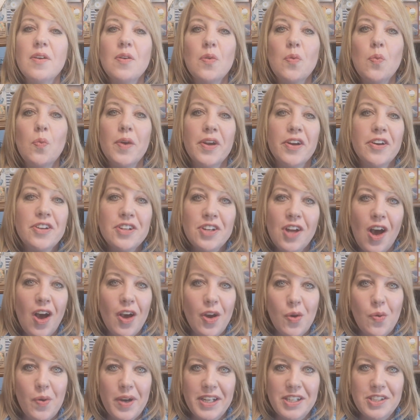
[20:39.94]
We're
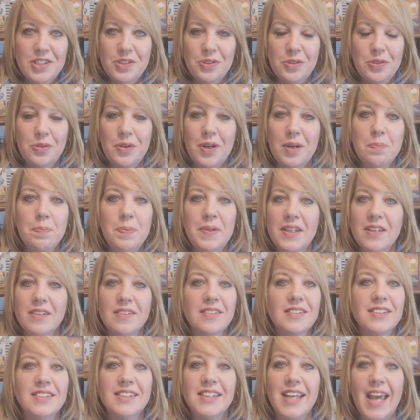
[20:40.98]
not going to
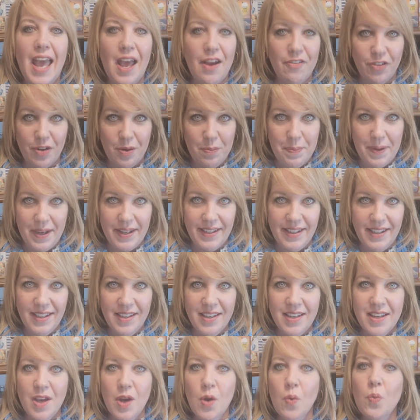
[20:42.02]
appeal to
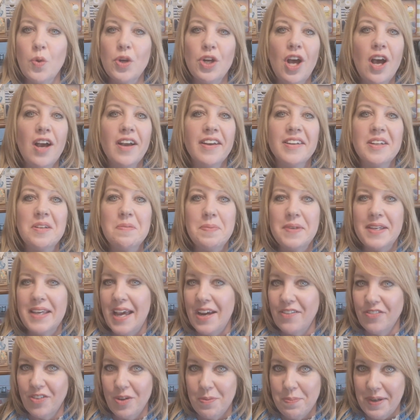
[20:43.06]
everybody. We're not going to be
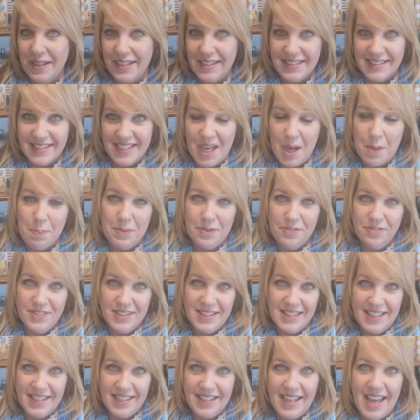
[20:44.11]
everybody's cup of
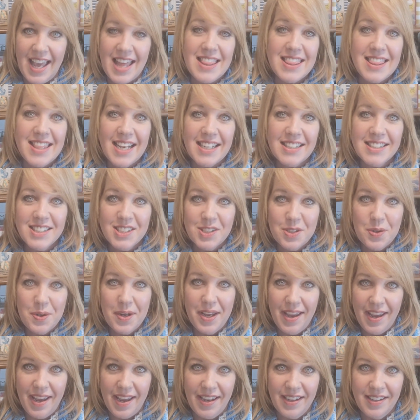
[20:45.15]
tea, and that's
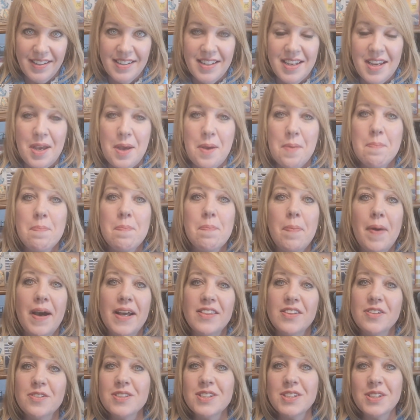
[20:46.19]
okay.
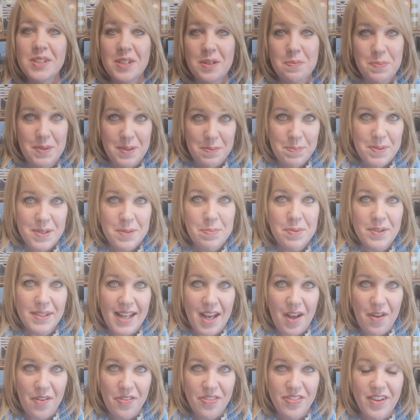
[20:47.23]
But there's going to be people
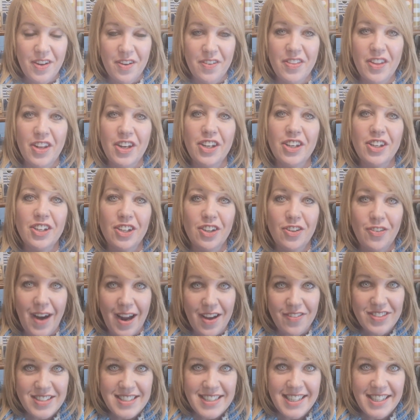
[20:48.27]
out there that are going to
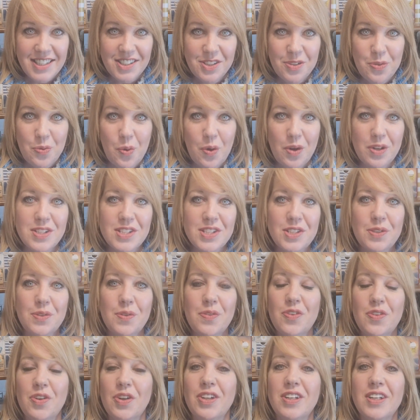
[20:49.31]
gravitate towards
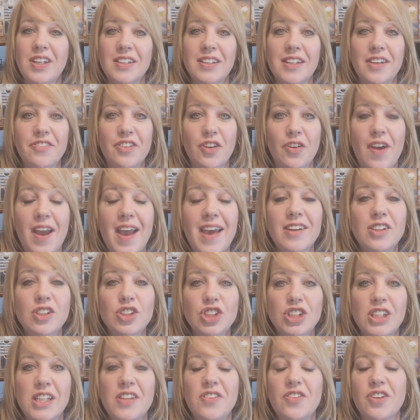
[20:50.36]
you. They're going to love your
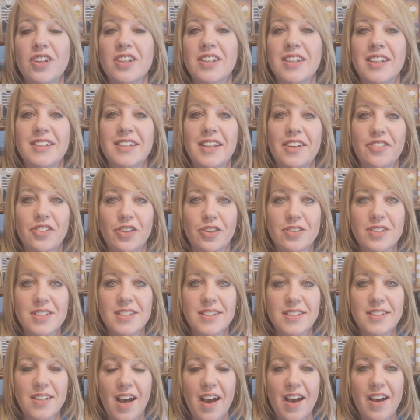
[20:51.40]
energy. They're going to love your
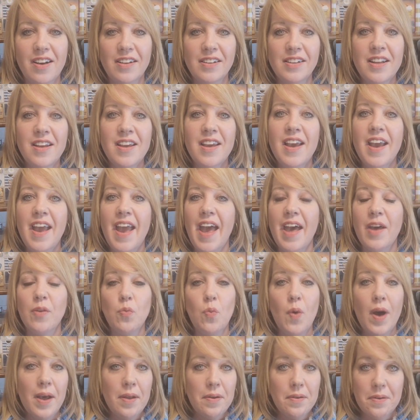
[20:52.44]
style. And
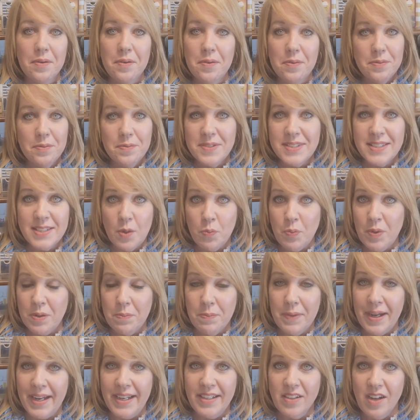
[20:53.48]
what
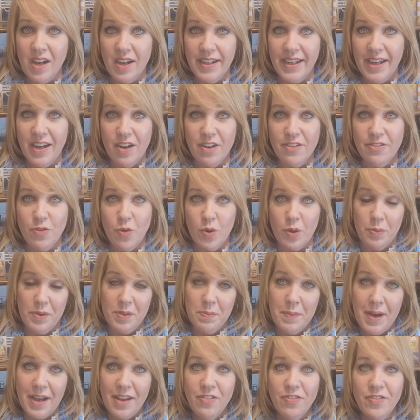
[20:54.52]
someone might not care for
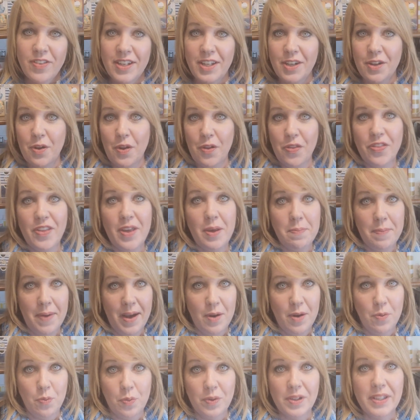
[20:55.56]
with my video, they
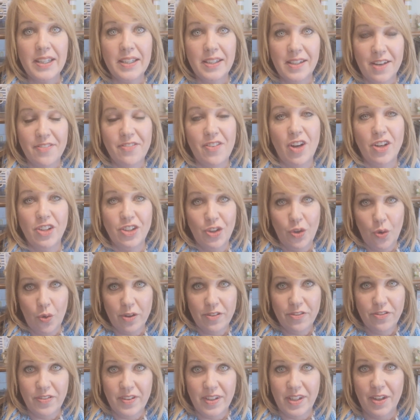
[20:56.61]
might really love on
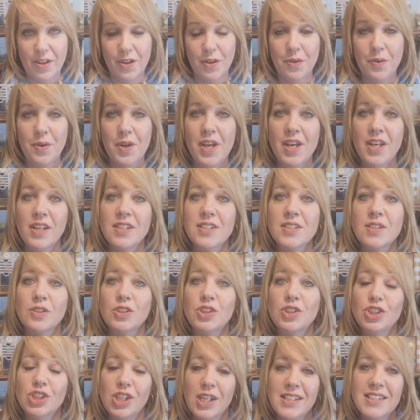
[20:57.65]
your video. So
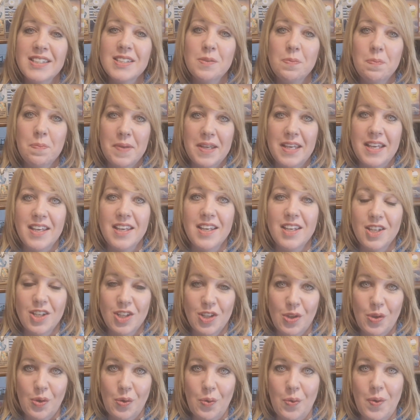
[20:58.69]
just be
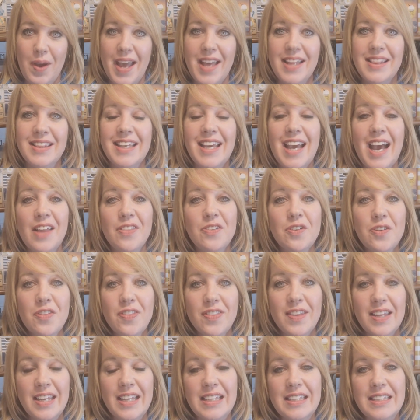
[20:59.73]
you. And the other
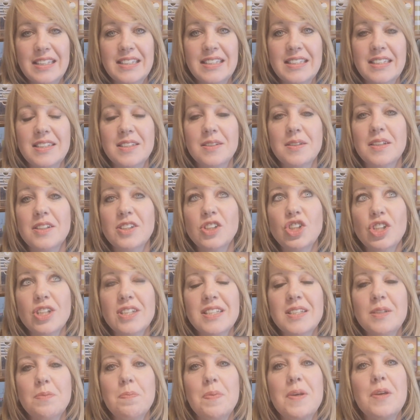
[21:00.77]
thing is
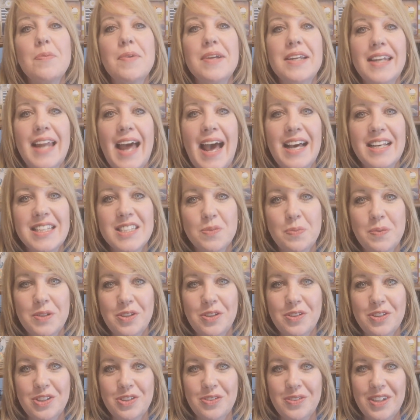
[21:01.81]
just be relaxed when
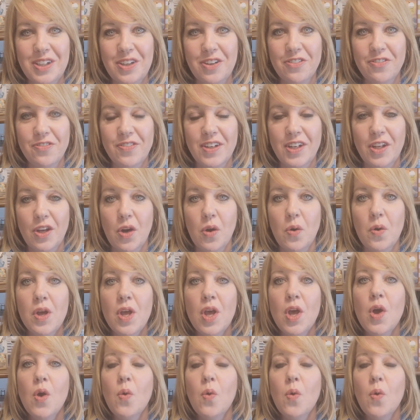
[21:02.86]
you're doing your video.